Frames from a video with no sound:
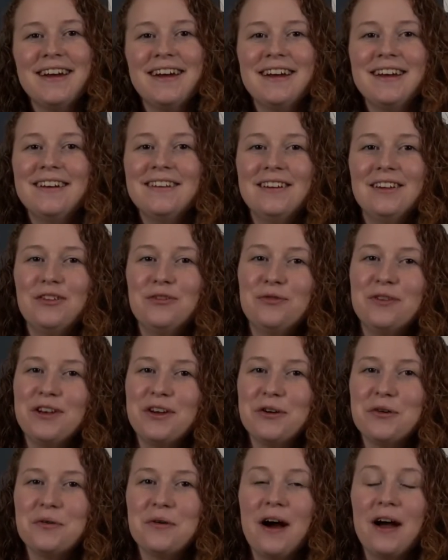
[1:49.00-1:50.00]
In this
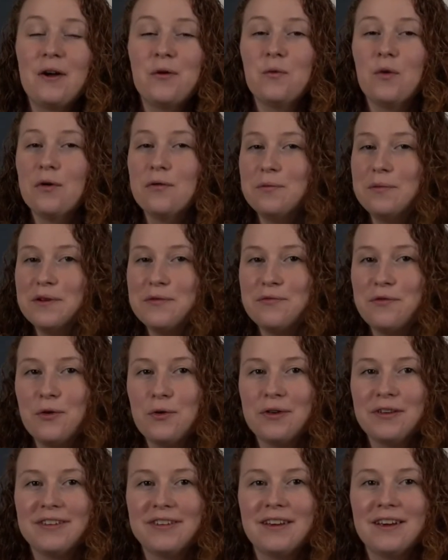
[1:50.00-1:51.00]
video, I won't be
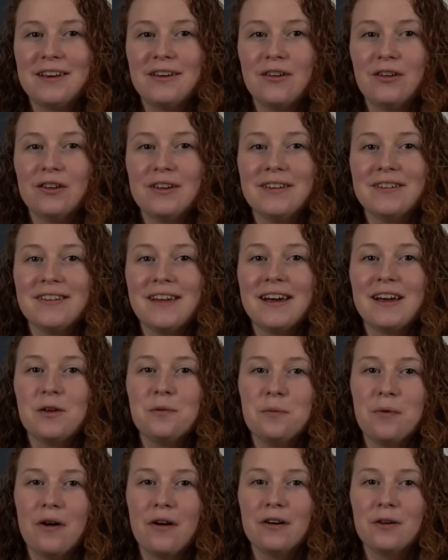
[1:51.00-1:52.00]
focusing on the
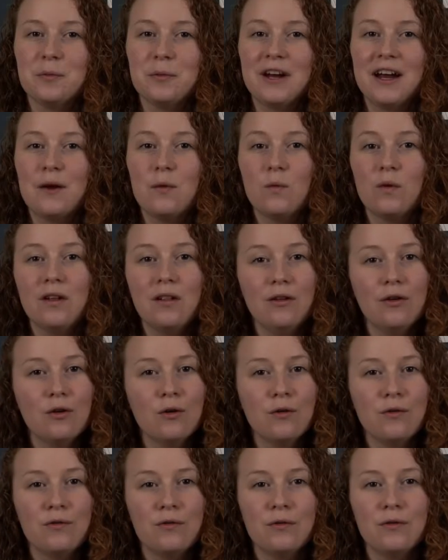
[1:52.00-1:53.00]
second part, but I will
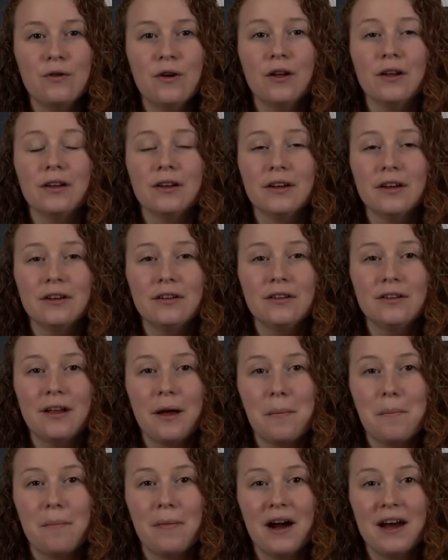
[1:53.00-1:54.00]
go through a lot
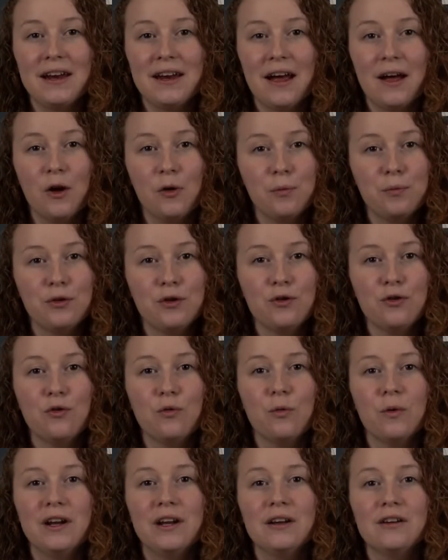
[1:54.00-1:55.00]
that might help you
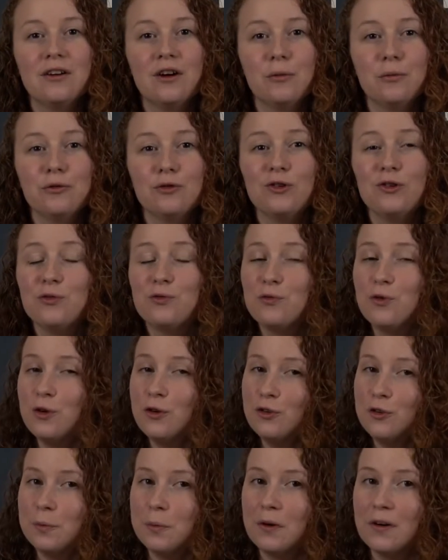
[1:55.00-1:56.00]
when it comes to the
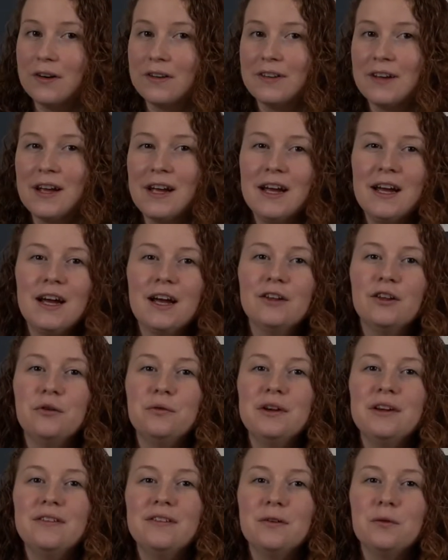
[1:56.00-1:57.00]
first part. The
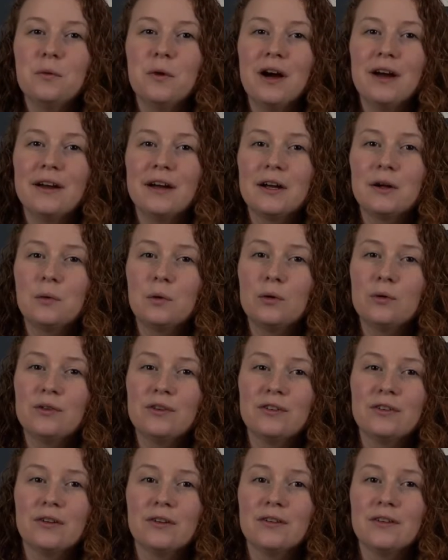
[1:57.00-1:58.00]
reason why I won't
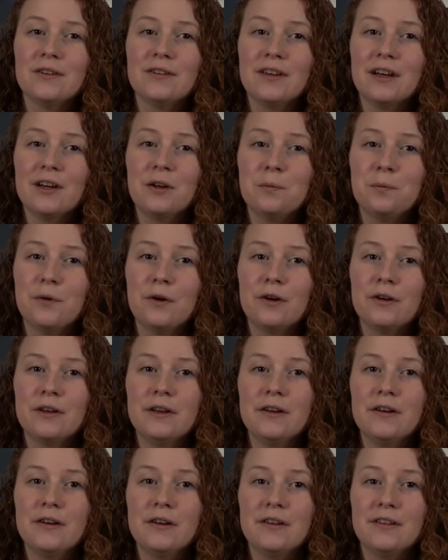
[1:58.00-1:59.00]
discuss the second part
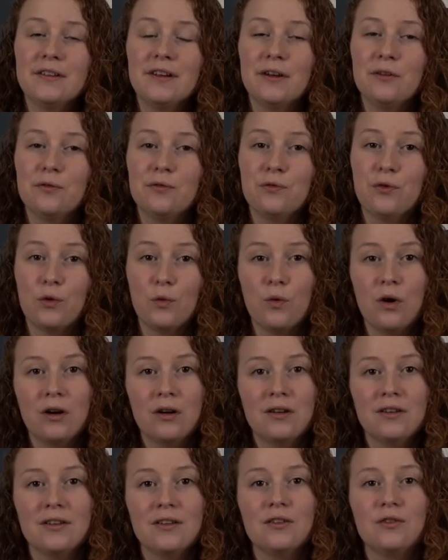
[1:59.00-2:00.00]
here is that, for
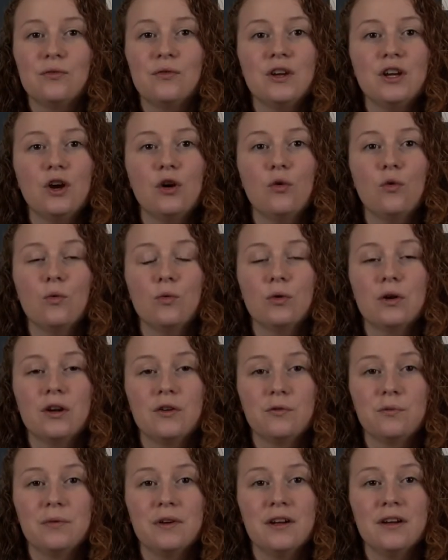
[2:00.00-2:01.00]
one, this video would
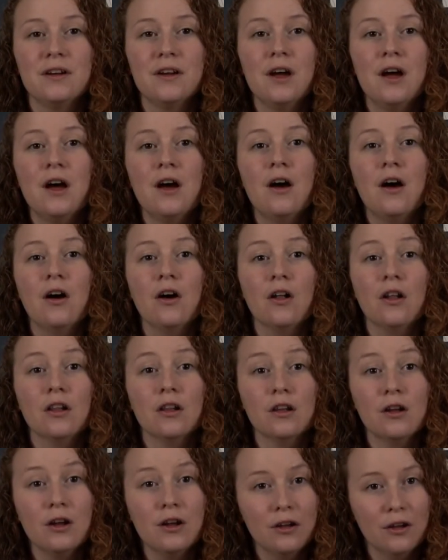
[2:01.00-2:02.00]
have been a
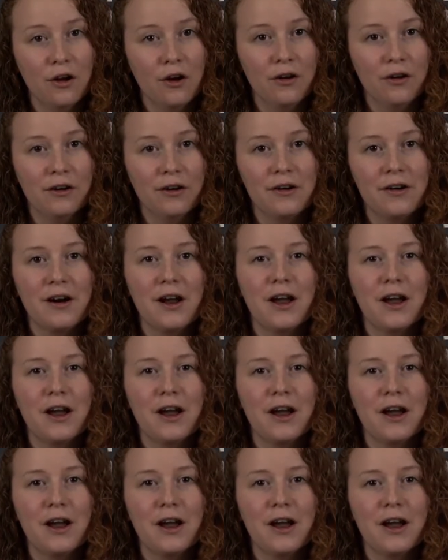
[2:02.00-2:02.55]
lot longer,